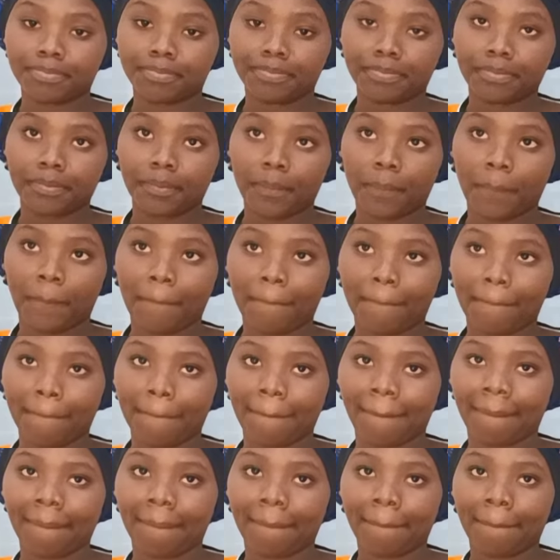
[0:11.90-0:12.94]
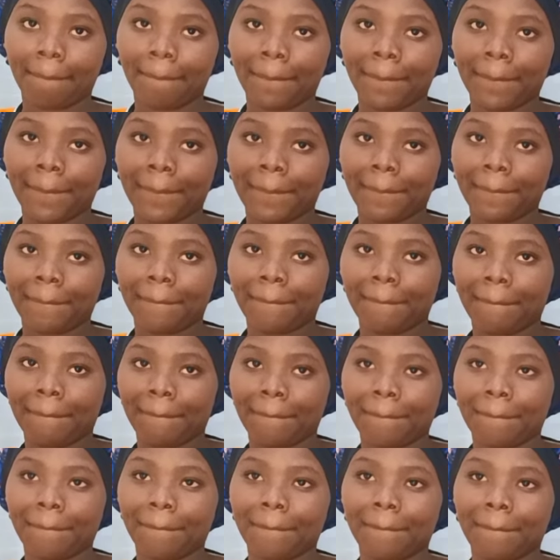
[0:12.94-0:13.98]

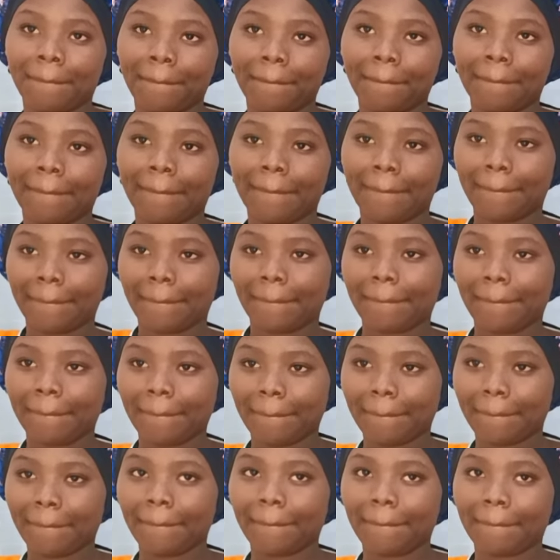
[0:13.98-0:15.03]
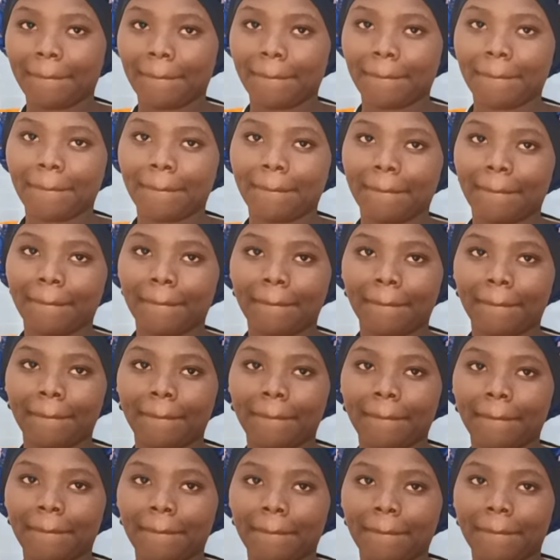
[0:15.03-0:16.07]

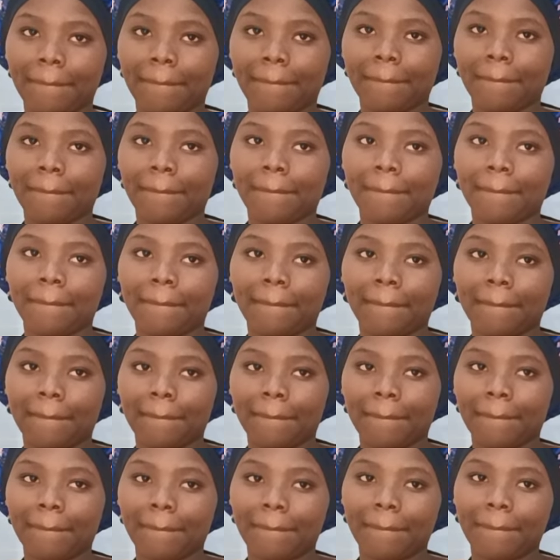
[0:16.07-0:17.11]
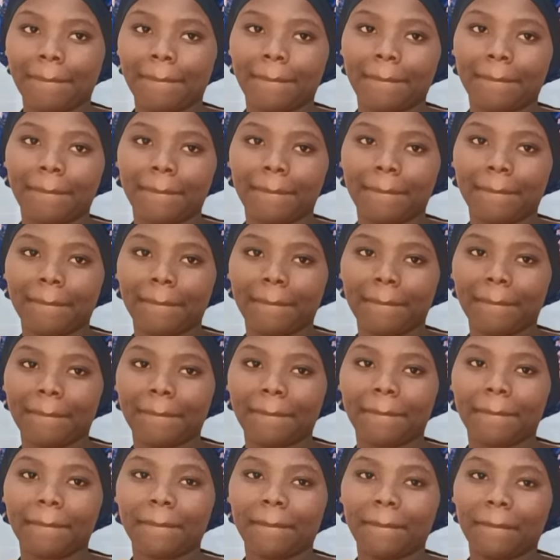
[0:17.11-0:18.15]

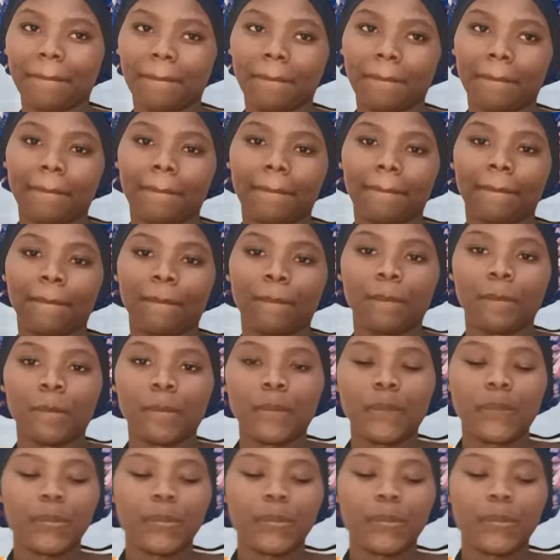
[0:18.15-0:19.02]
No words are spoken by the person on screen.